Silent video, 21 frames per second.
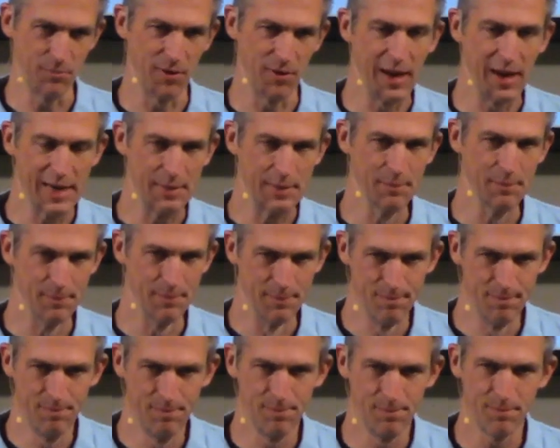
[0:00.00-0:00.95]
right?
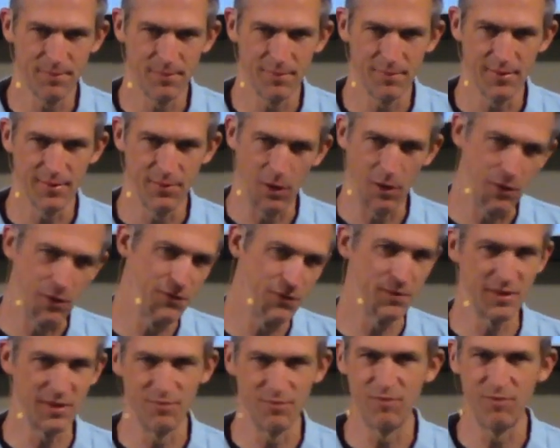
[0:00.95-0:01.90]
Those are
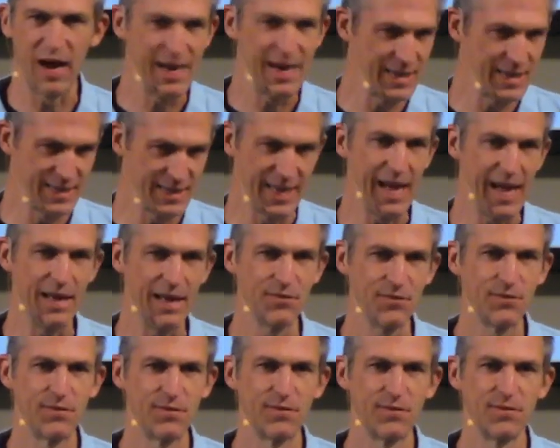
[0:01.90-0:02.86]
the invited
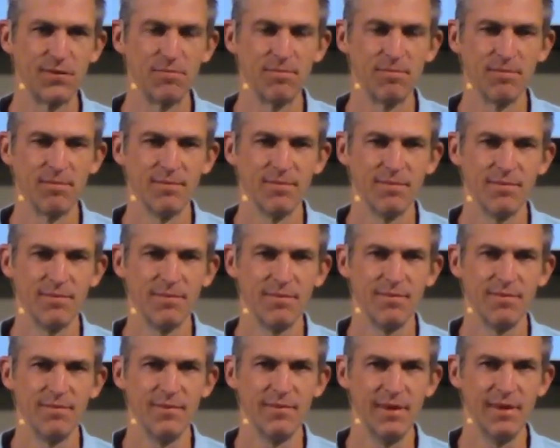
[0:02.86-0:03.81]
guests.
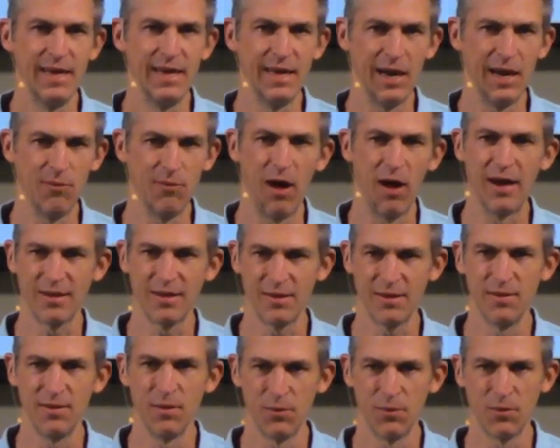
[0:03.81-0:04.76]
And ironically,
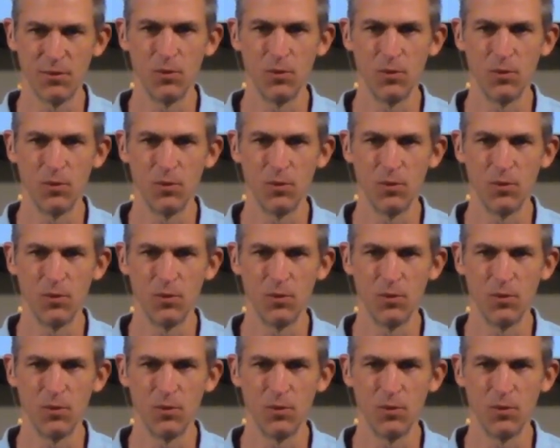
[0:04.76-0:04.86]
those are the